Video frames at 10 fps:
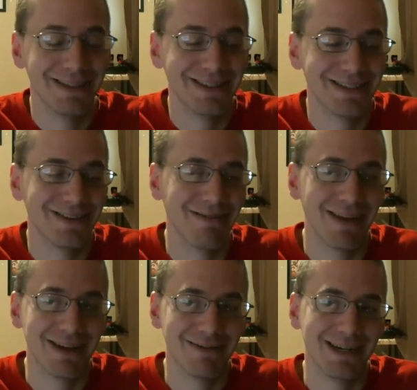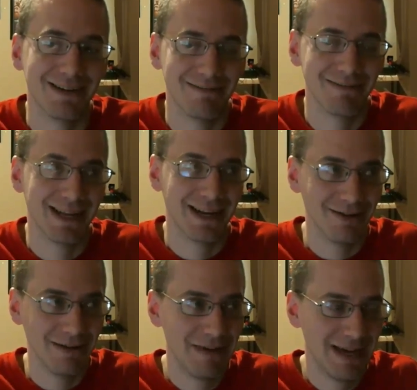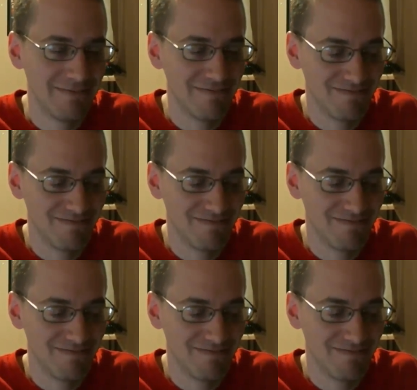It's just sort of like, wow, I'm glad I only paid